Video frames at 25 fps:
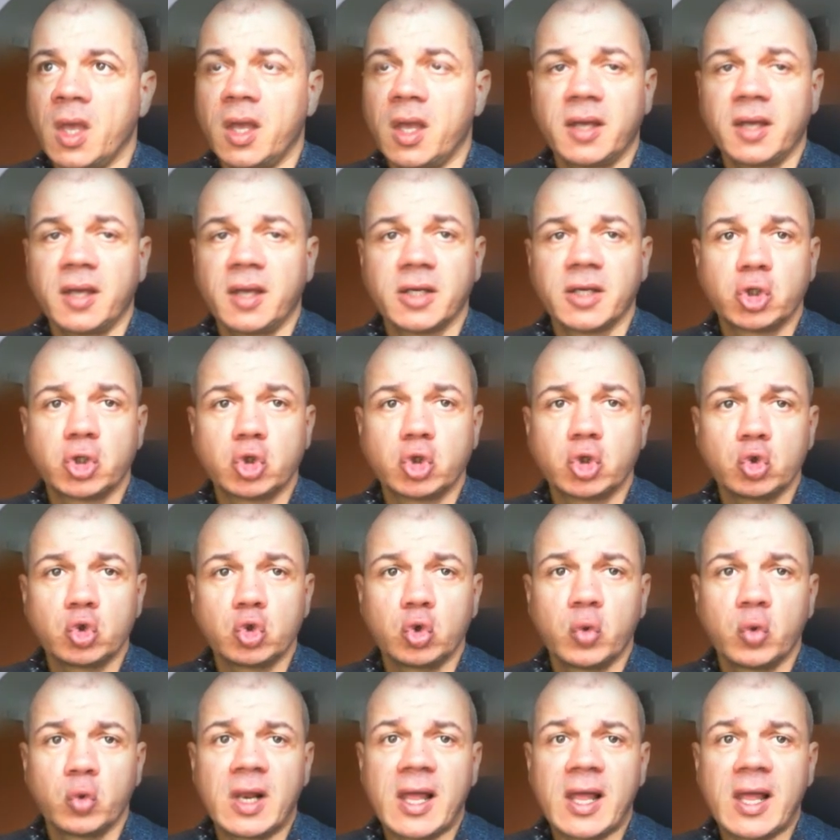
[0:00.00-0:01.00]
and the
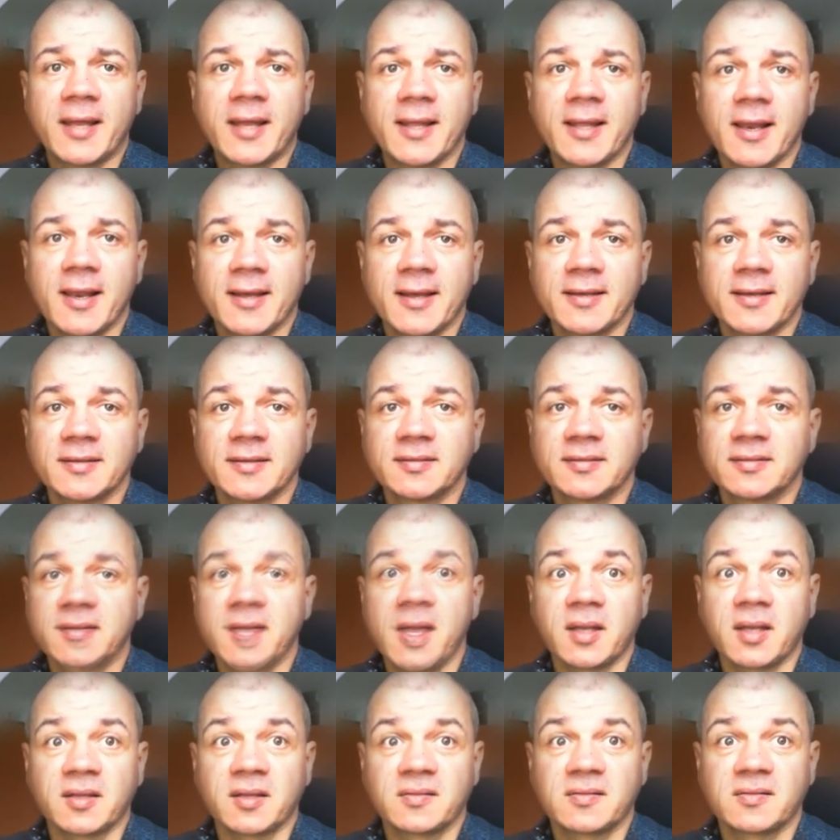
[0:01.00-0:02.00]
tool will analyze
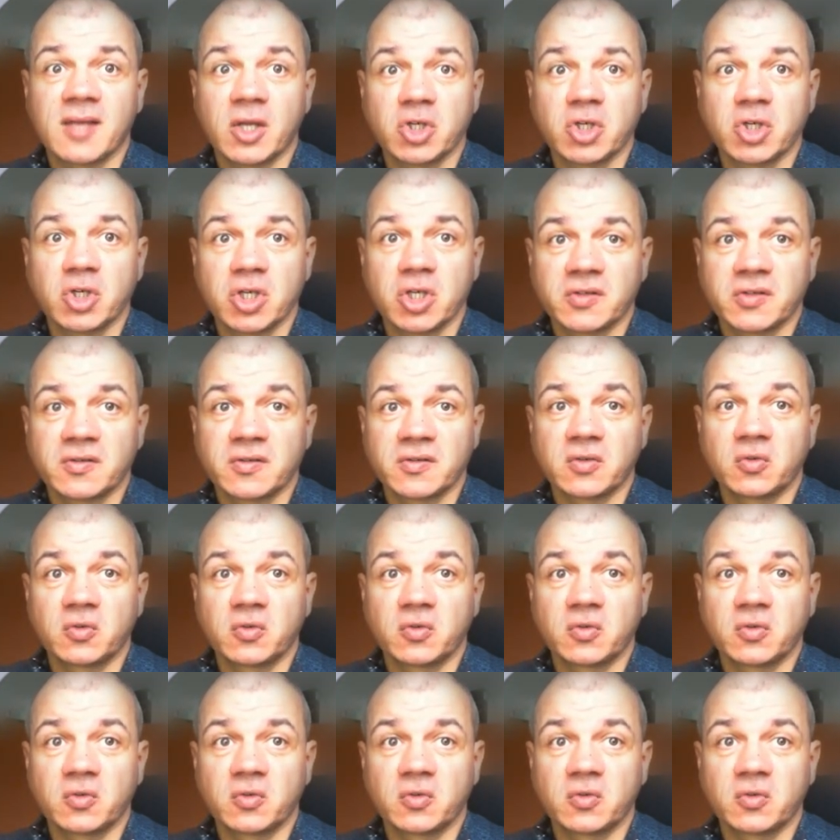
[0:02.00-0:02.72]
and suggest